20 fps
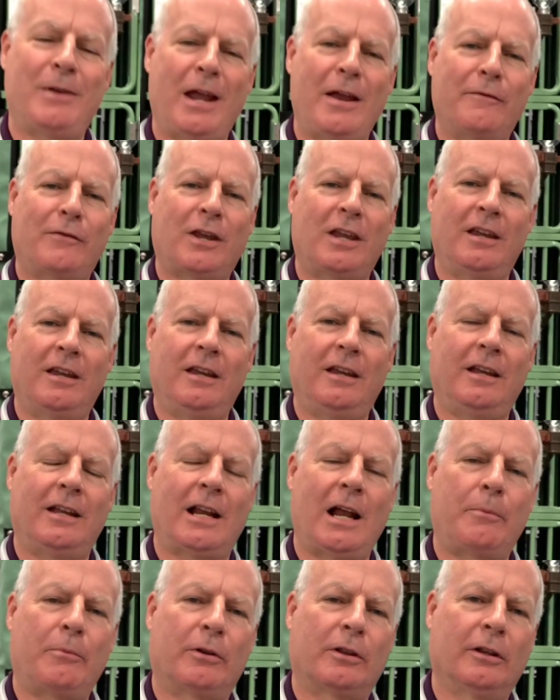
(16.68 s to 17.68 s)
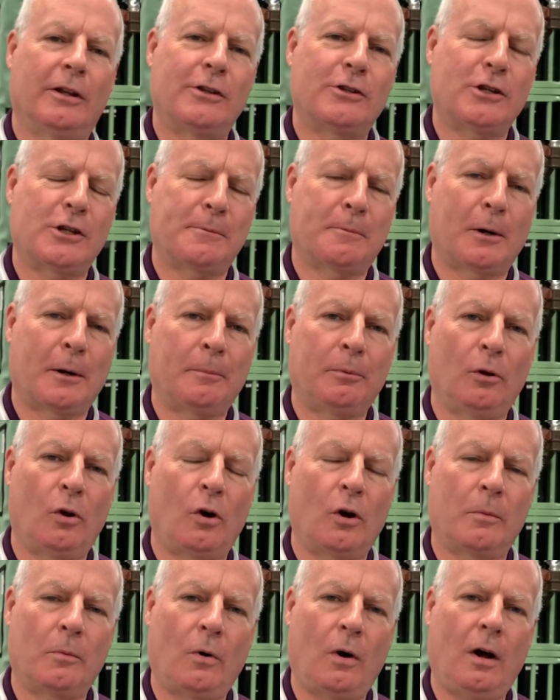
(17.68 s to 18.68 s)
Dave King, and I'm with Lindsey's Purple
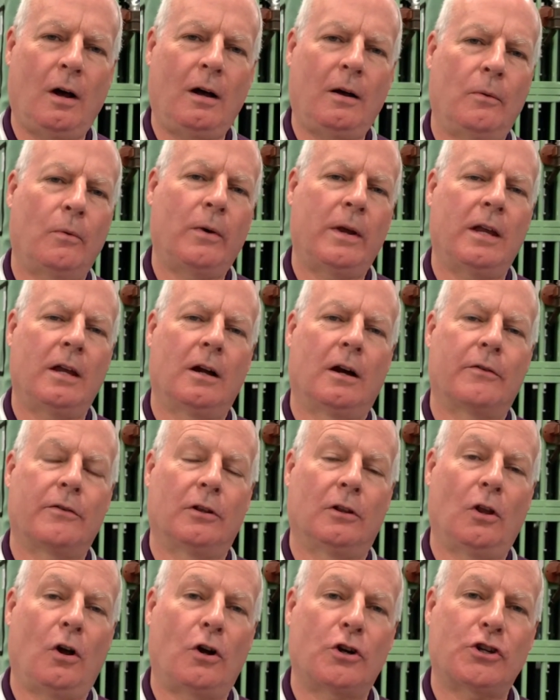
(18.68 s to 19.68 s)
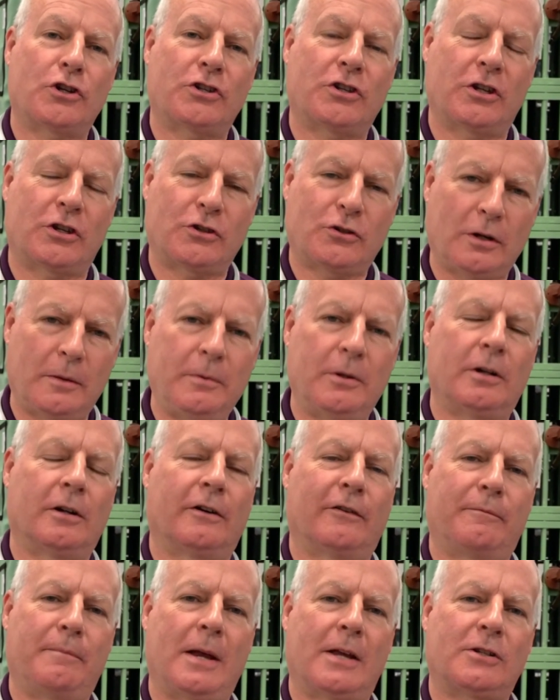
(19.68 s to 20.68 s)
Armoire. We are the largest
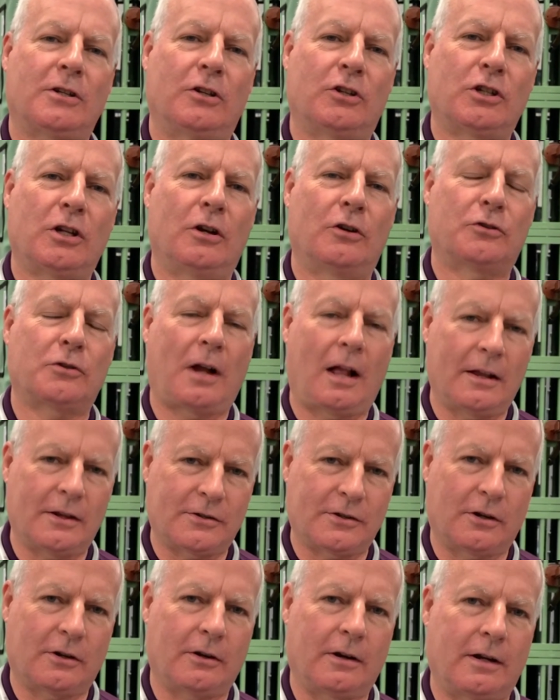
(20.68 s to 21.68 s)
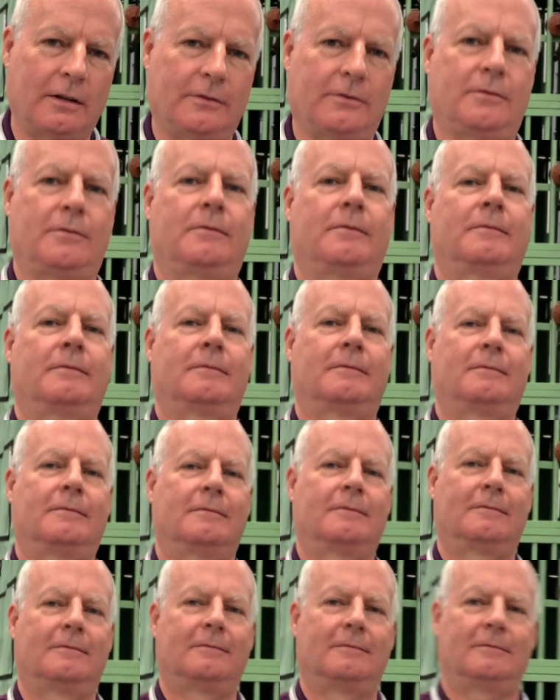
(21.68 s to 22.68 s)
distributor of Best in Show Trolleys and Crates.
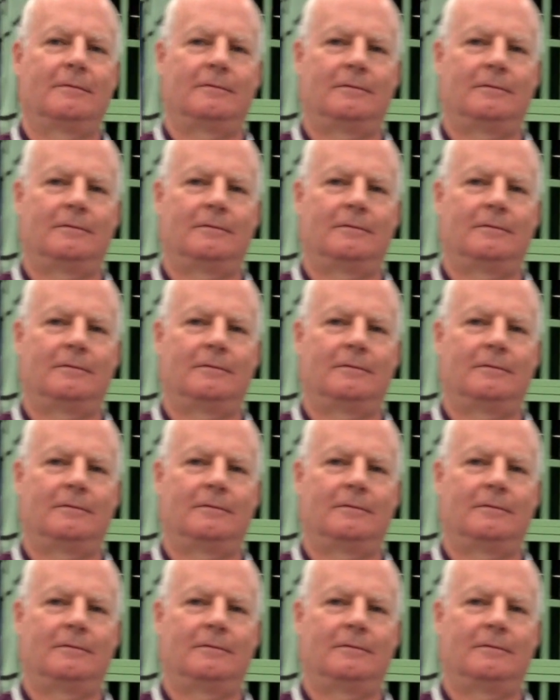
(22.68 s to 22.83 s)
Best